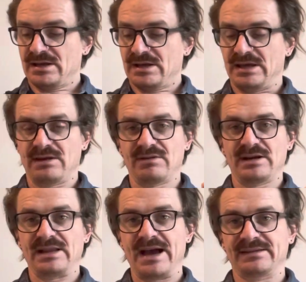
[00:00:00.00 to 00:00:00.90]
he
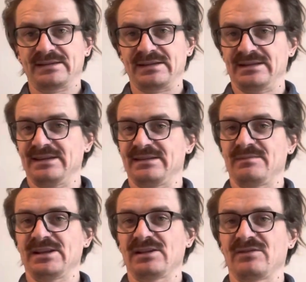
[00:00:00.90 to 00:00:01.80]
realizes that he's in the
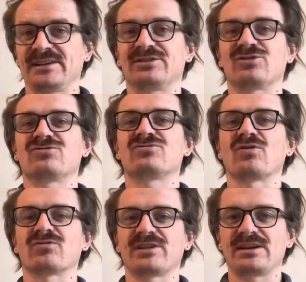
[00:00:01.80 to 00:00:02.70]
middle of a
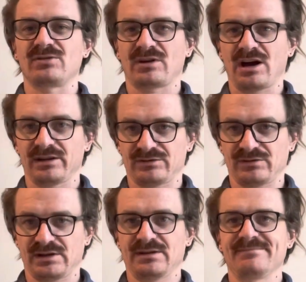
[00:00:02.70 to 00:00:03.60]
tornado
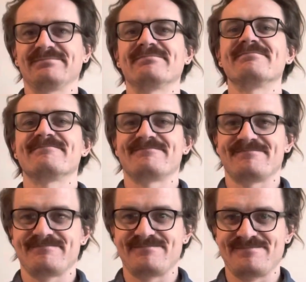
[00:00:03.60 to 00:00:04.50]
country.
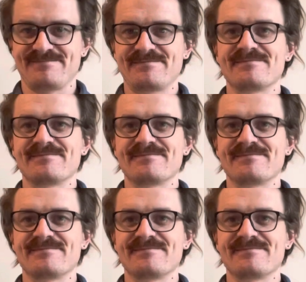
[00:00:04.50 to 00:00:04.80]
Mm-hmm.